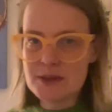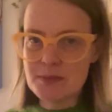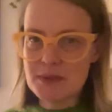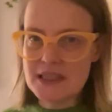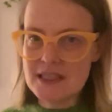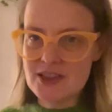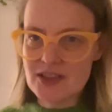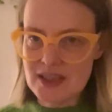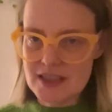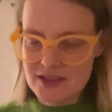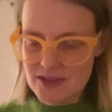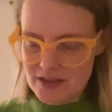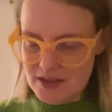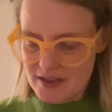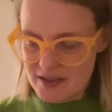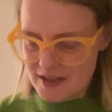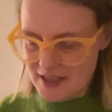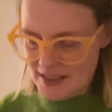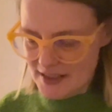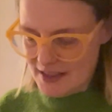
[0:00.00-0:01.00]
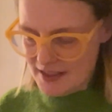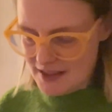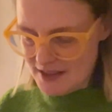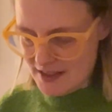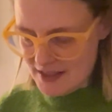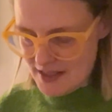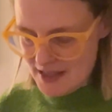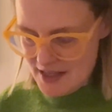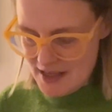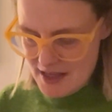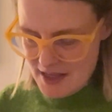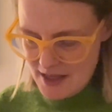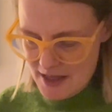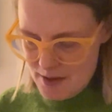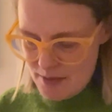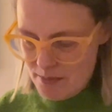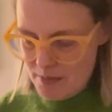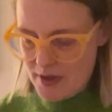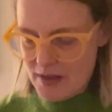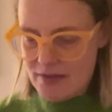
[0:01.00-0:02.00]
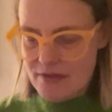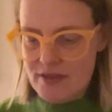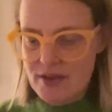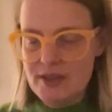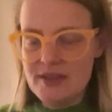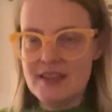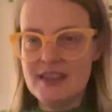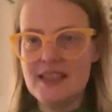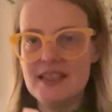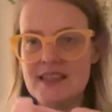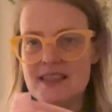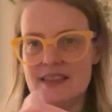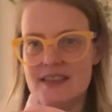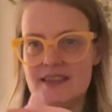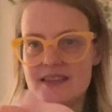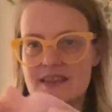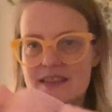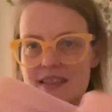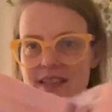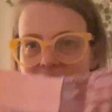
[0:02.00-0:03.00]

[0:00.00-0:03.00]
PJs are a thing, but I found these,